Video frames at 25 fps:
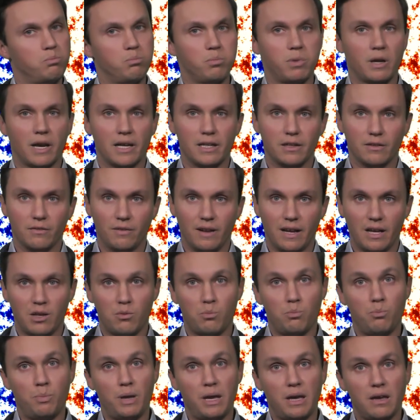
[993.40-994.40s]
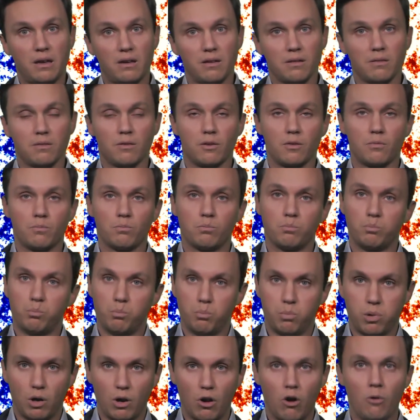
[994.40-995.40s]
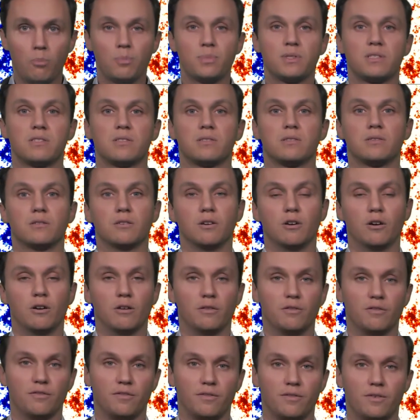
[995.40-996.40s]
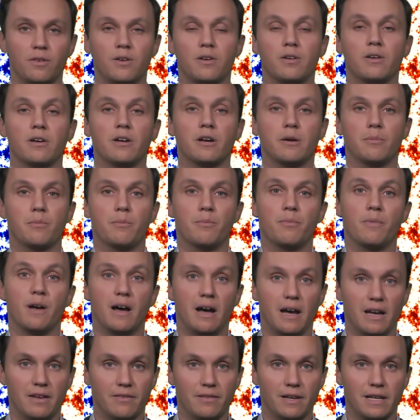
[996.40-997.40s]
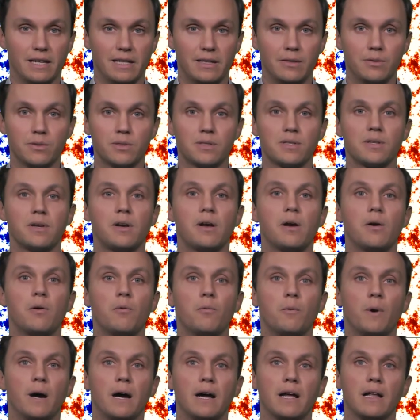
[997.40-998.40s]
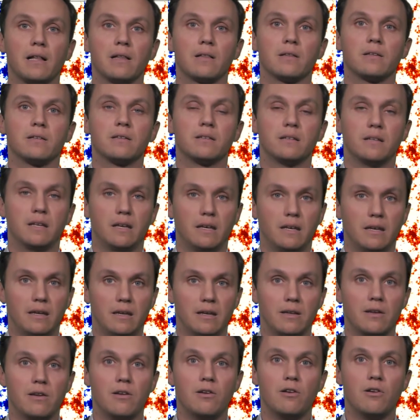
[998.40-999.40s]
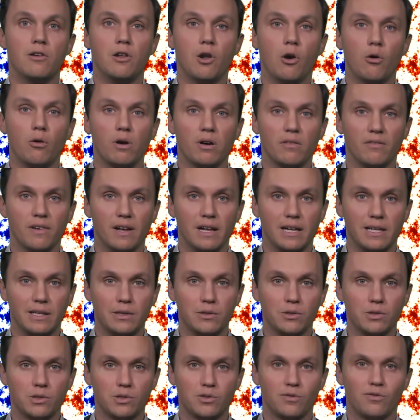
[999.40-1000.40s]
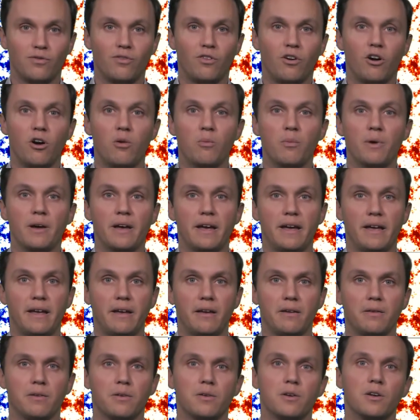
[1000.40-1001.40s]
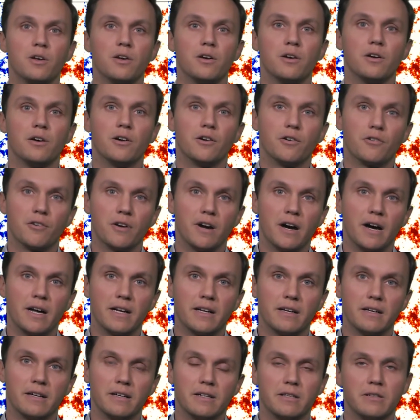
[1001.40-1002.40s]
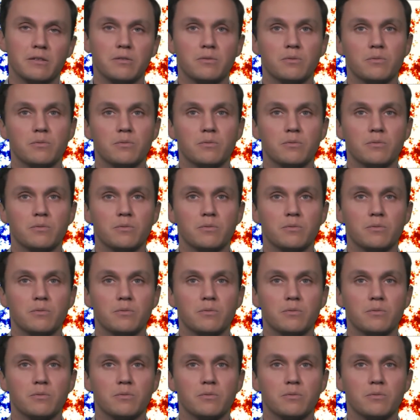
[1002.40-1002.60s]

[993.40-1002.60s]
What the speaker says: kind of like big blobs of high values, while the lower values form a rather